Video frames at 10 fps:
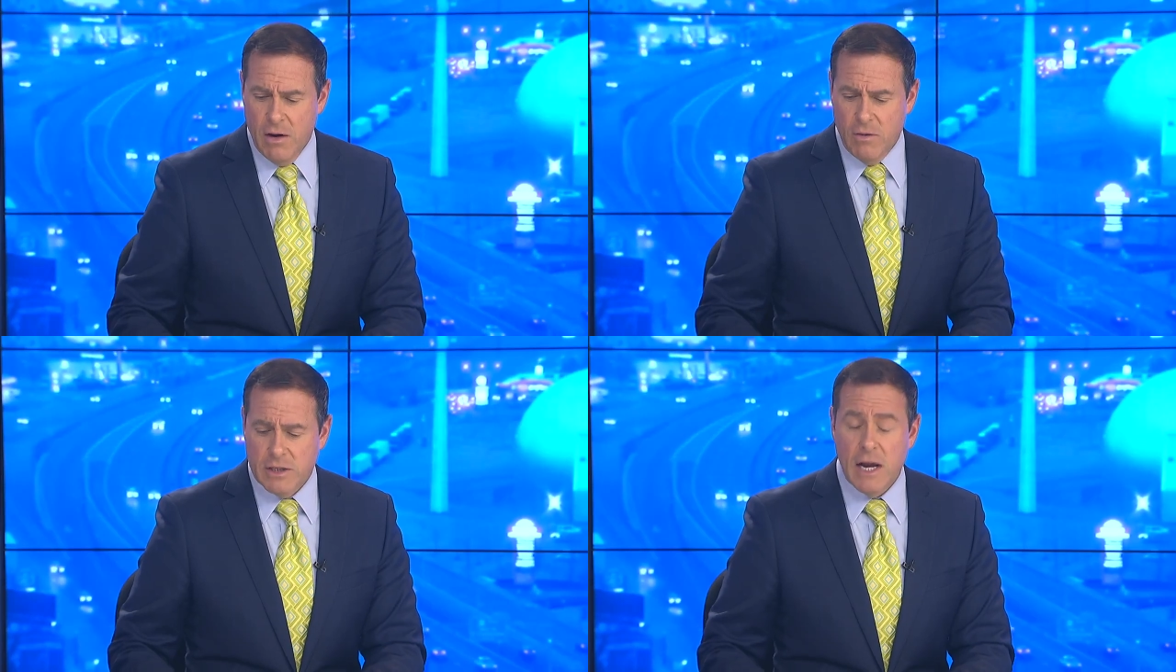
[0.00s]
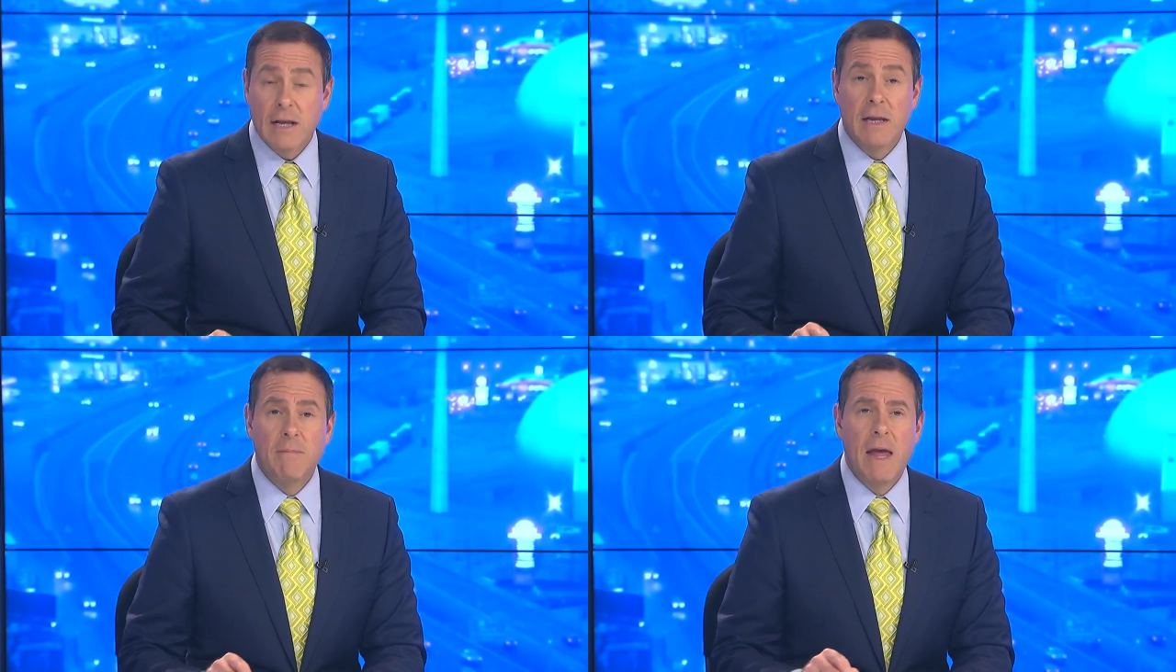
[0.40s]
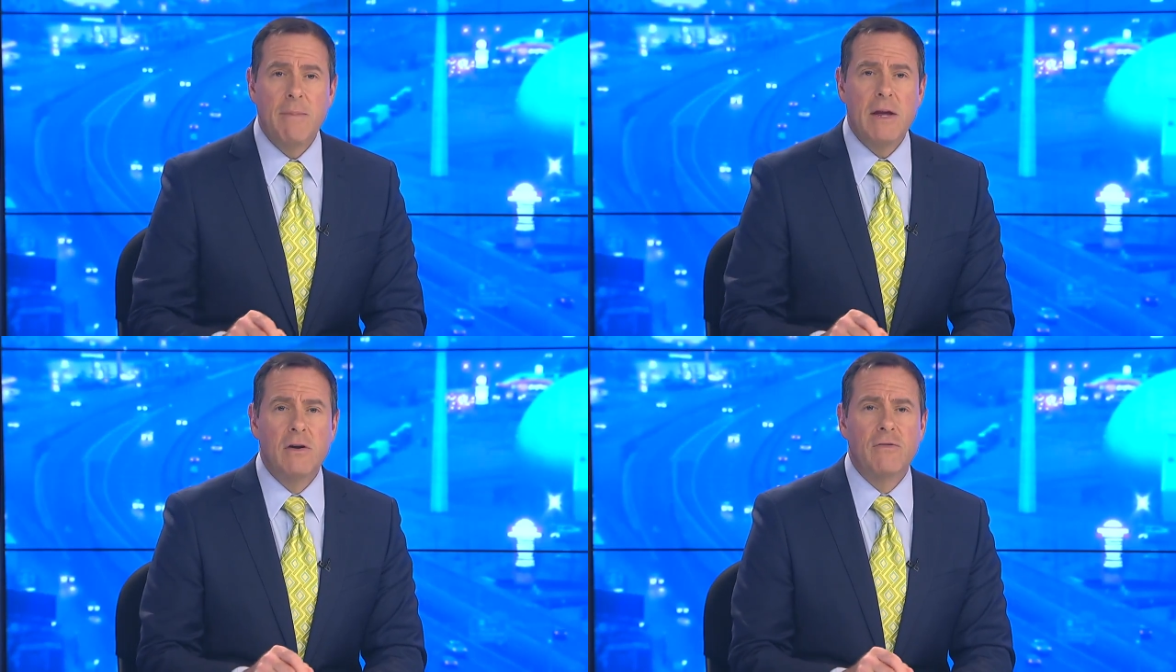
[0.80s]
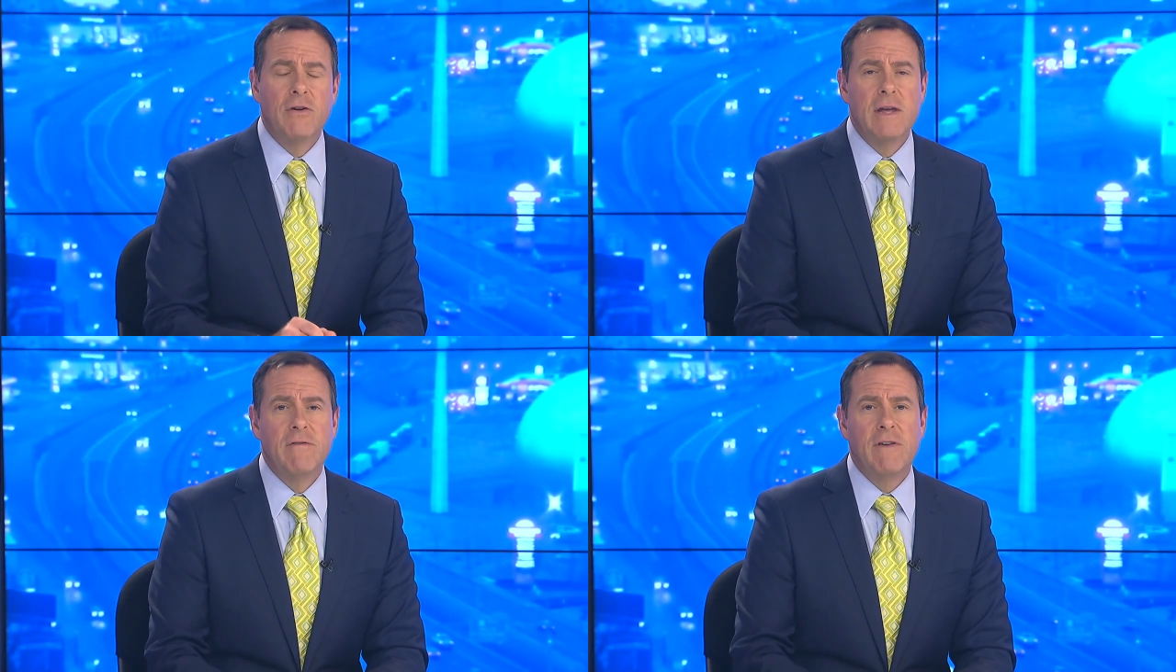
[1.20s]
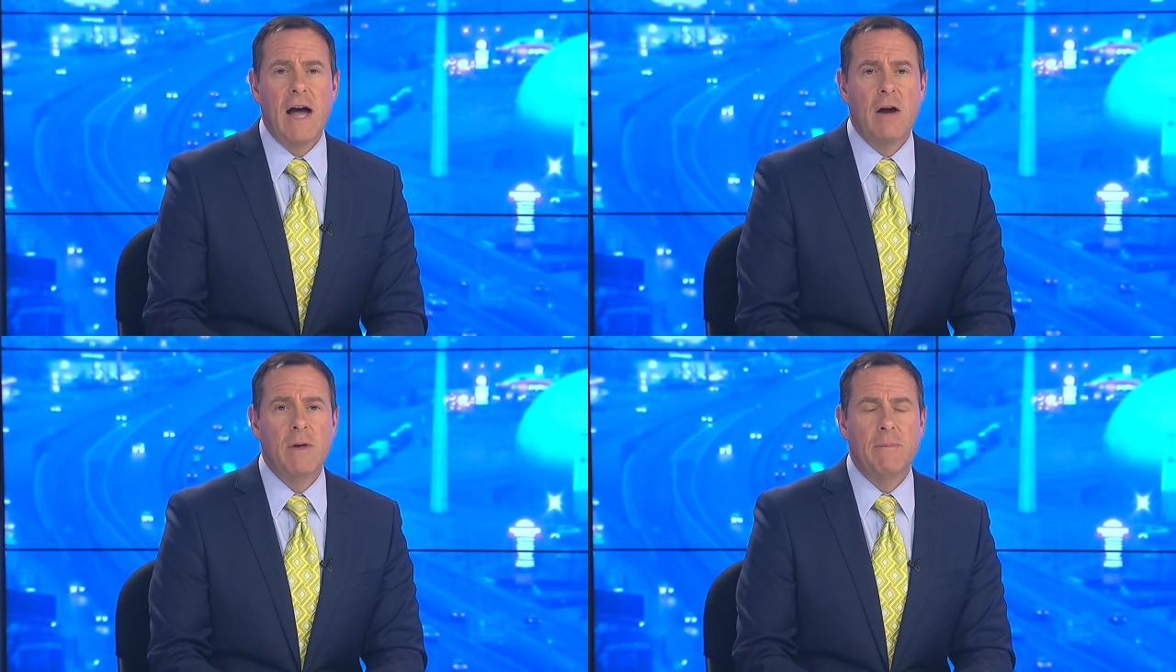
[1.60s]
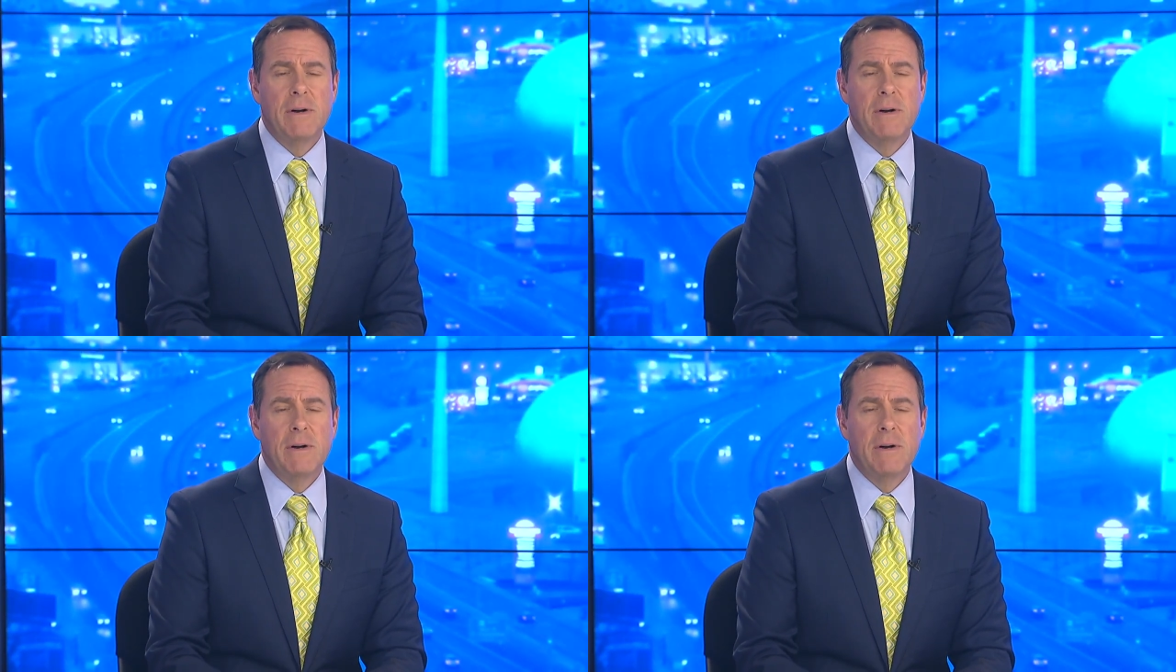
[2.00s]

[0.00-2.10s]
Recycling may be good for the environment,